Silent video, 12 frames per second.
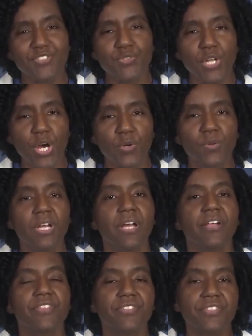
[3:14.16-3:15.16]
As you know,
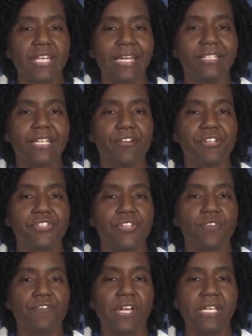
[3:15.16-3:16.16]
the secondary
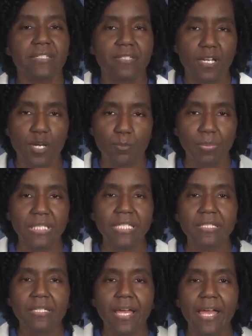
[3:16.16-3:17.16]
survey is a
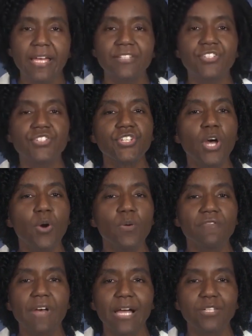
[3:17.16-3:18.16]
complete
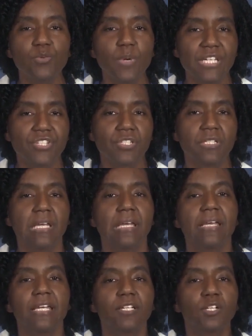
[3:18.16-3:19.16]
head-to-toe evaluation,
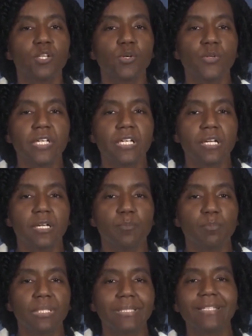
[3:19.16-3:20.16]
including a
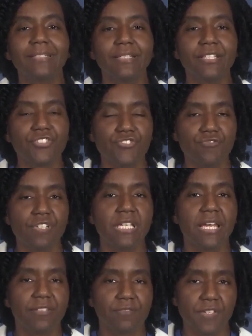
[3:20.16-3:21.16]
complete
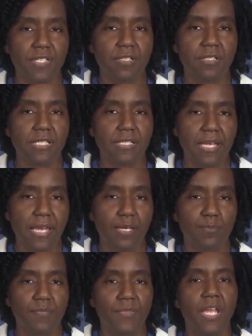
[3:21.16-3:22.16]
history and physical
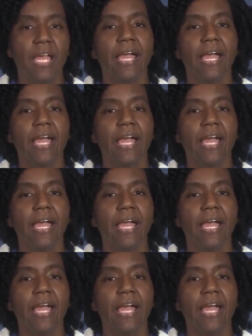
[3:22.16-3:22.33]
exam.